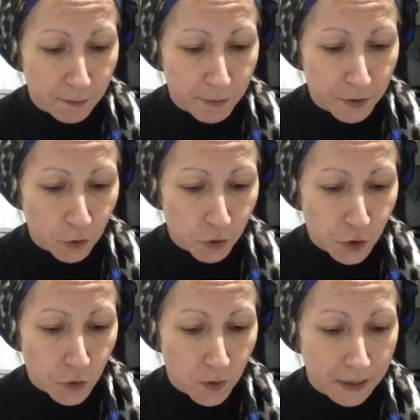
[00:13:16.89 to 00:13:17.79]
But those
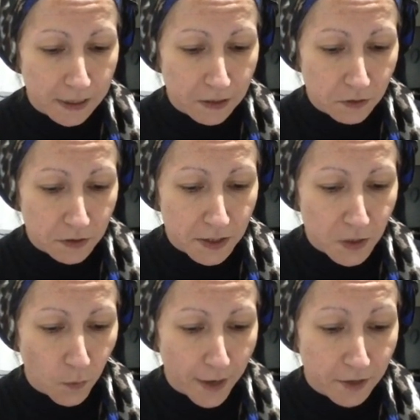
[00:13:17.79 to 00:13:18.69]
who are killed in the
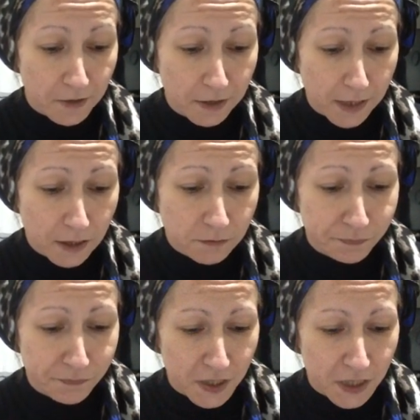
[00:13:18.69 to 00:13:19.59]
way of Allah,
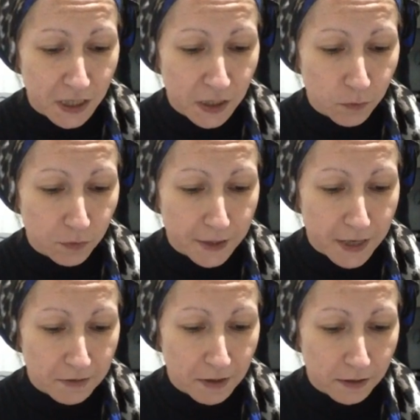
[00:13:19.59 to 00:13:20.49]
he will
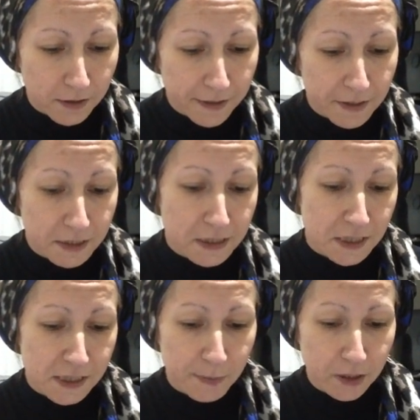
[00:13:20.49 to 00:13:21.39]
never let their
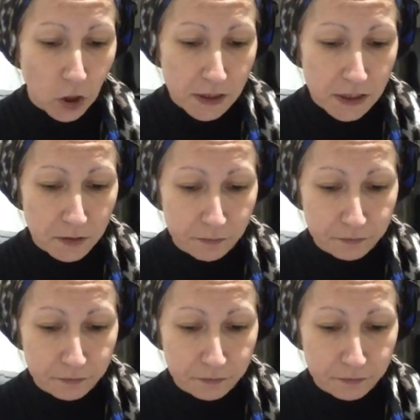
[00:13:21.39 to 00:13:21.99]
deeds be lost.